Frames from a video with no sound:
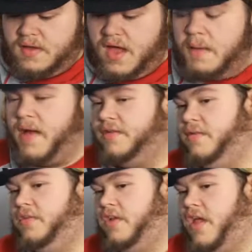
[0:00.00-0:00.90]
I'm not sure
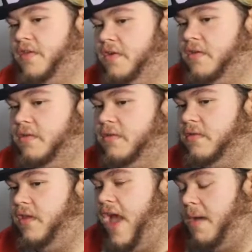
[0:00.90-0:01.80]
there's another
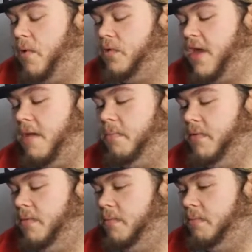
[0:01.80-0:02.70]
camo type
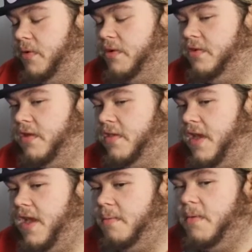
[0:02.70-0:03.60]
person in the
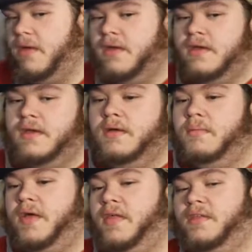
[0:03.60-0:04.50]
game,
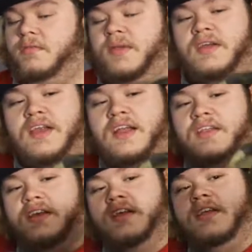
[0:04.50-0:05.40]
but I thought this would be a good
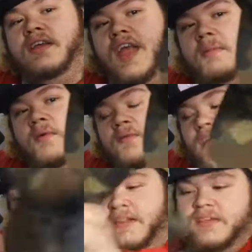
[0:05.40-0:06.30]
idea. Camo
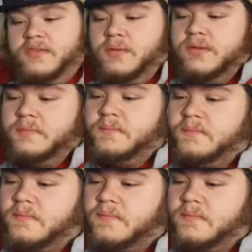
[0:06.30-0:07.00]
frog on this one.